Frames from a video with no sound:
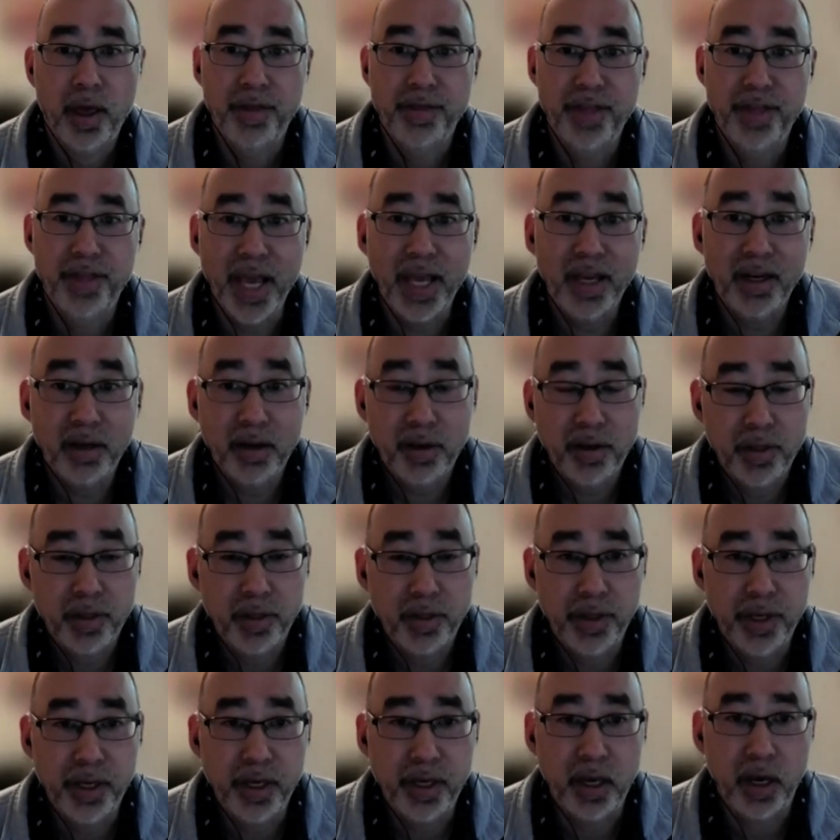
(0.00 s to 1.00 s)
Then
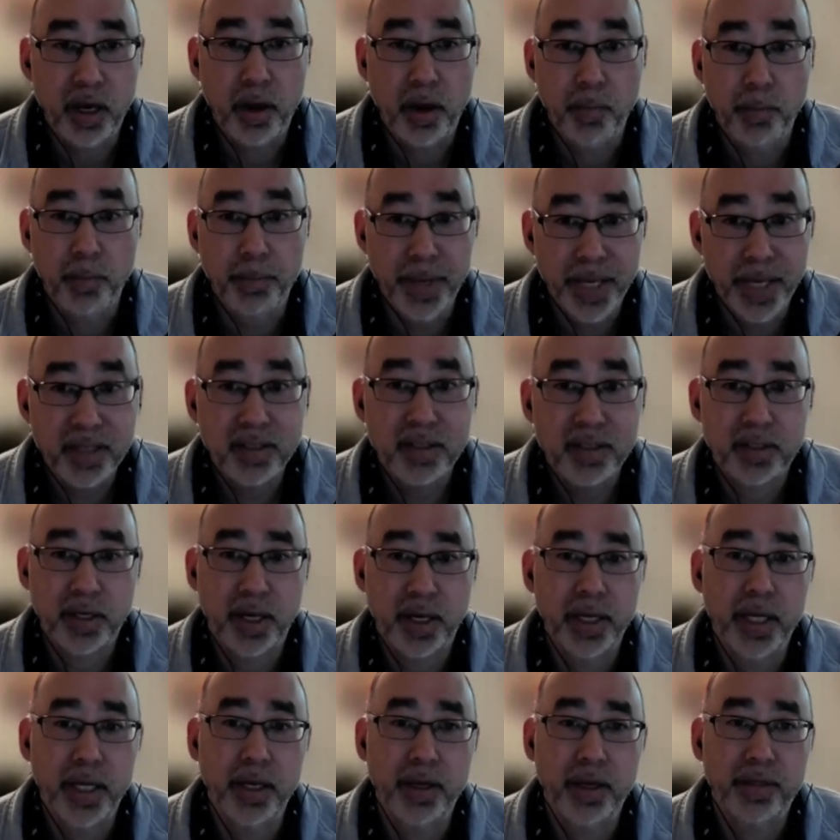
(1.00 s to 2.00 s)
the big
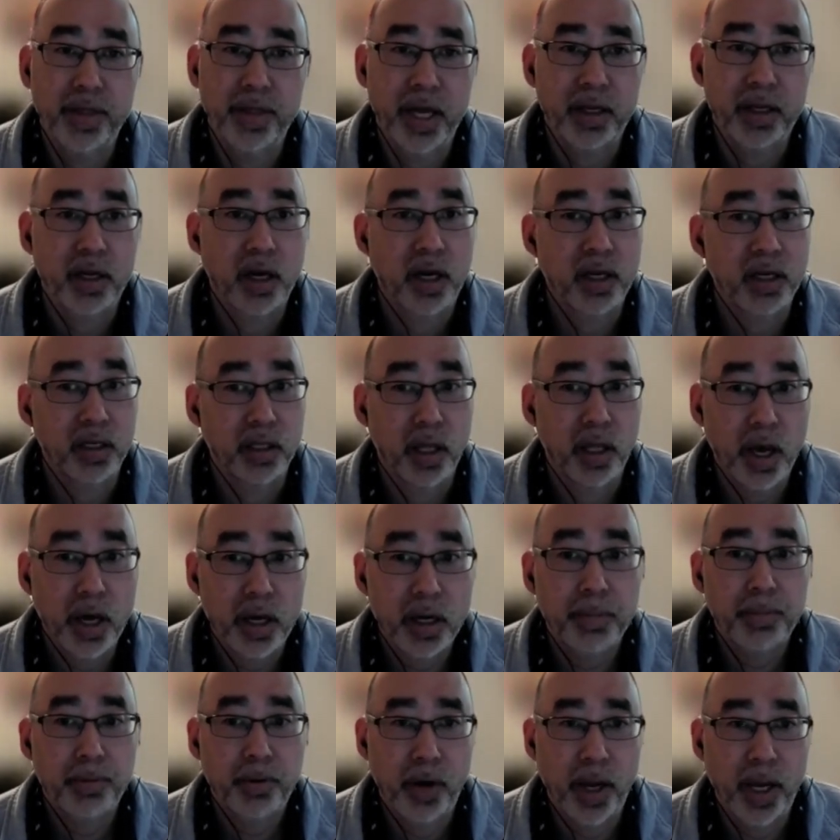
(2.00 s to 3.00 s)
study that got a
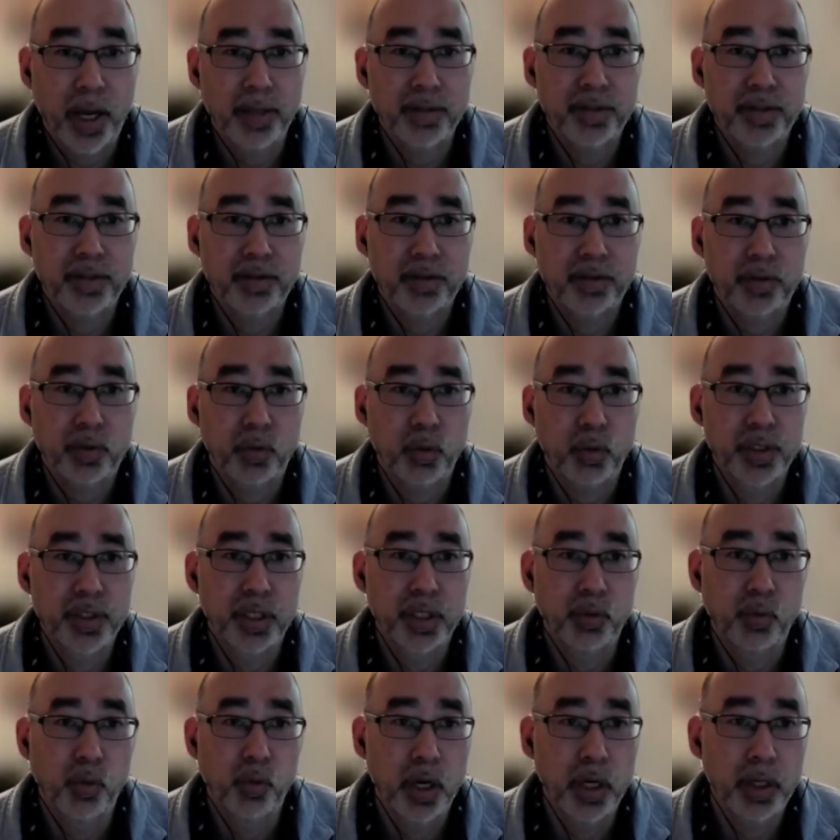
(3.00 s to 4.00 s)
lot of press
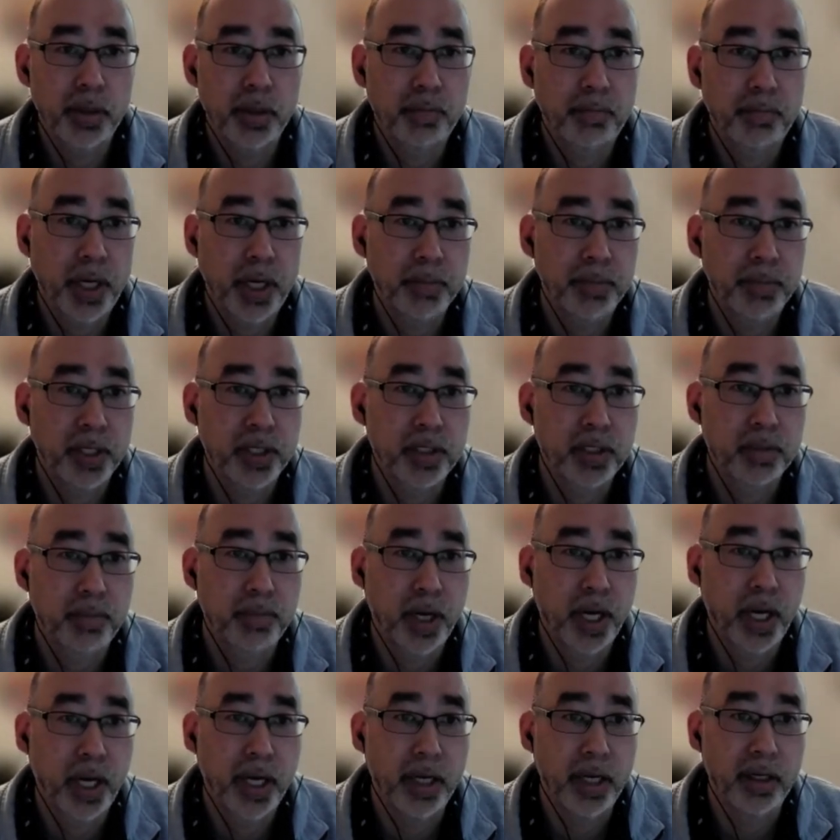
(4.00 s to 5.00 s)
was the one published
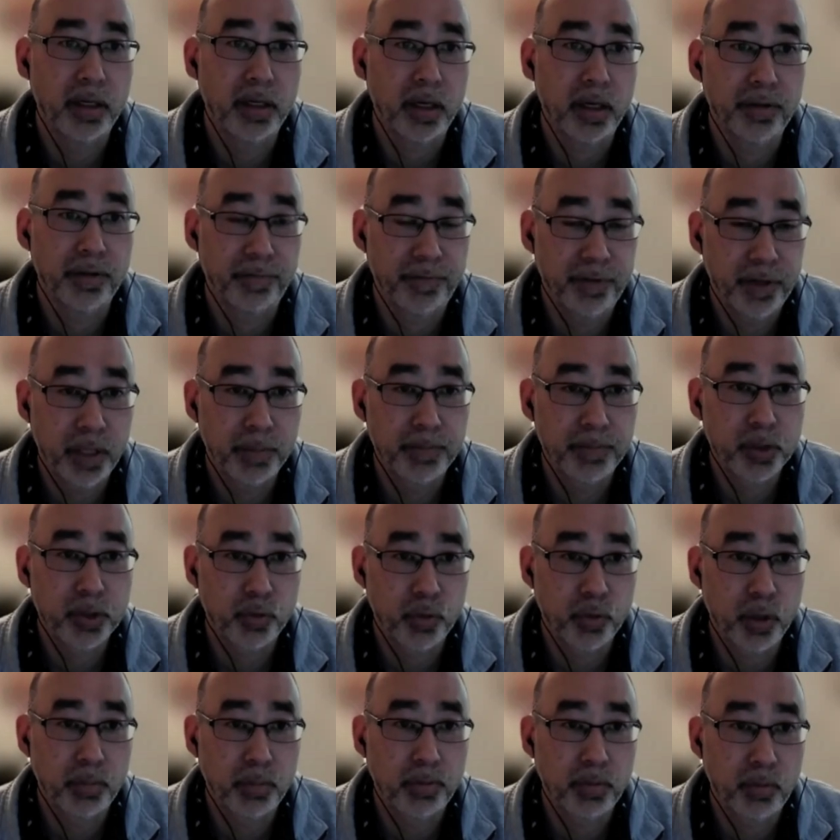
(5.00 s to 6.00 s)
by the Phillips
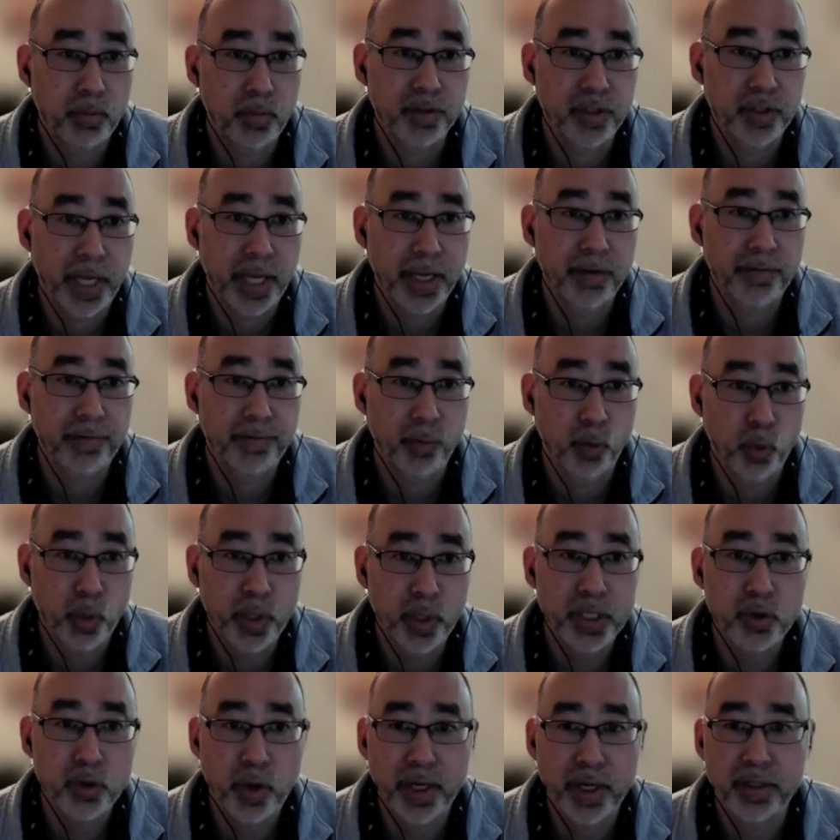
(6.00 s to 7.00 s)
Group. Dan
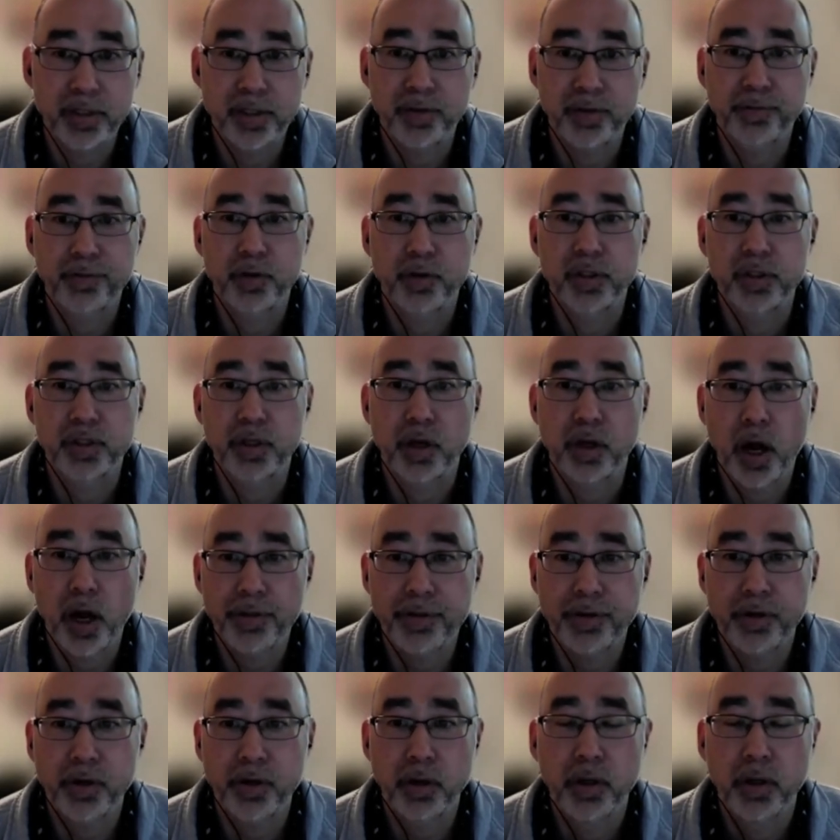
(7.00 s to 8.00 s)
Windred is the first
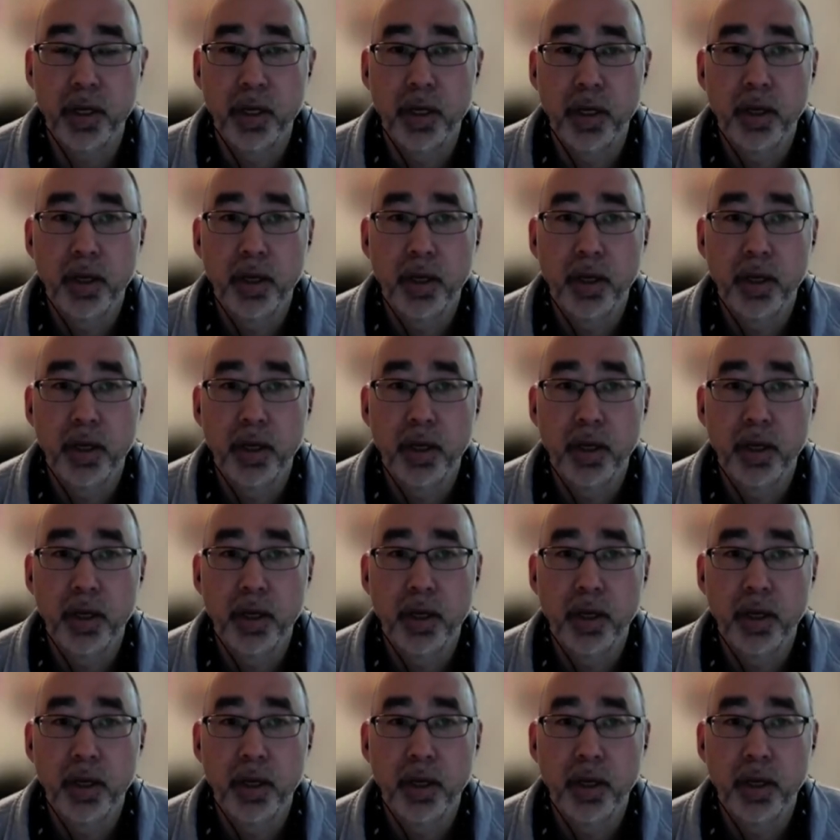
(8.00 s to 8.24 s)
author.